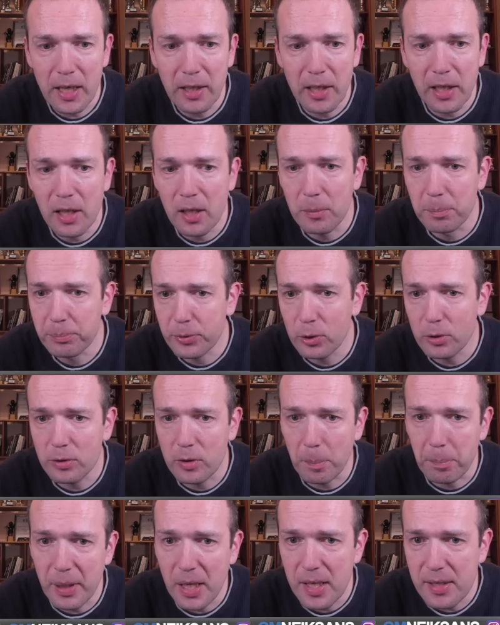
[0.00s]
he improved the
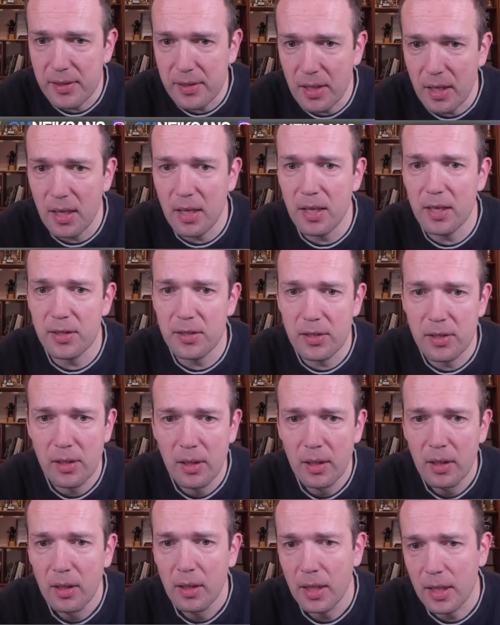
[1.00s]
pieces,
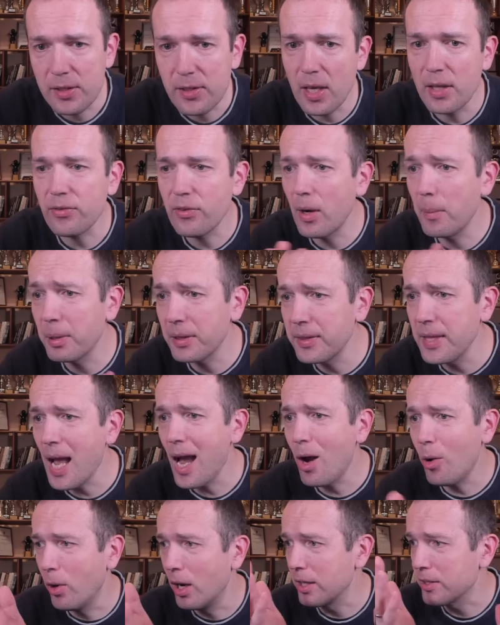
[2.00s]
etc. But
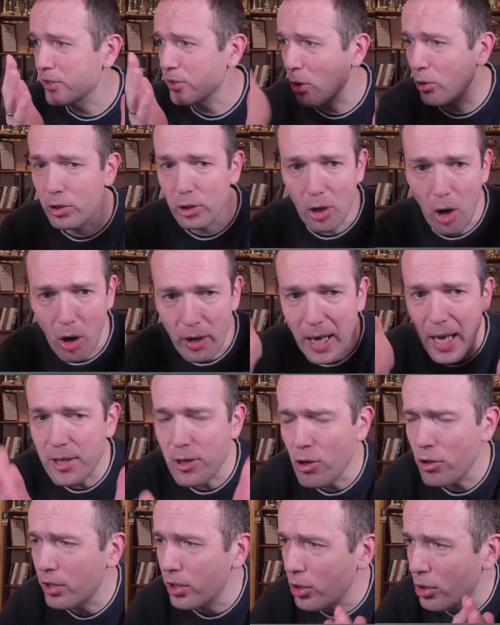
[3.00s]
now what? So, okay,
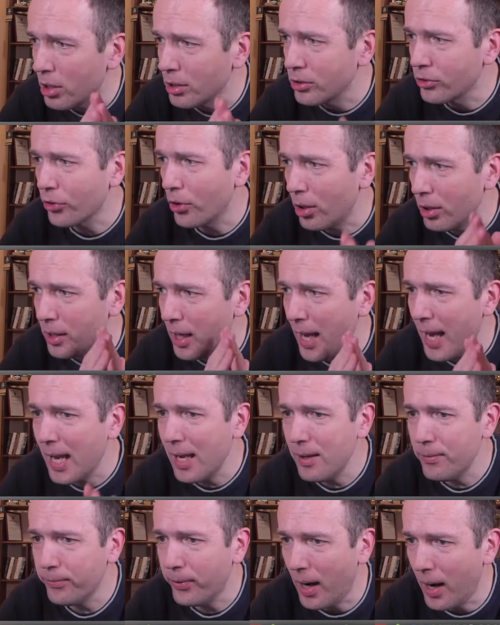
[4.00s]
you control the
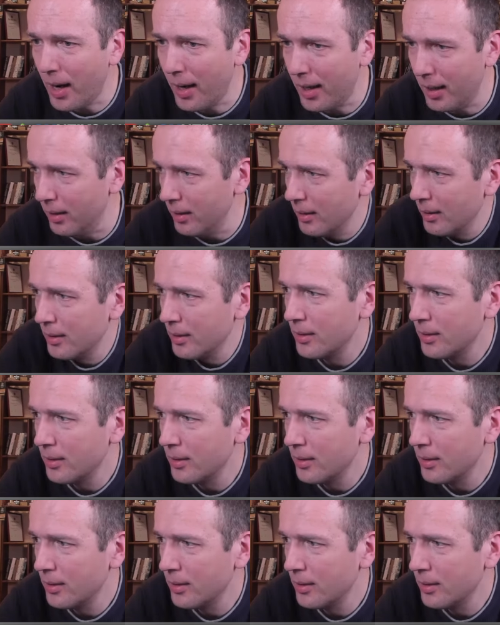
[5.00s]
A file.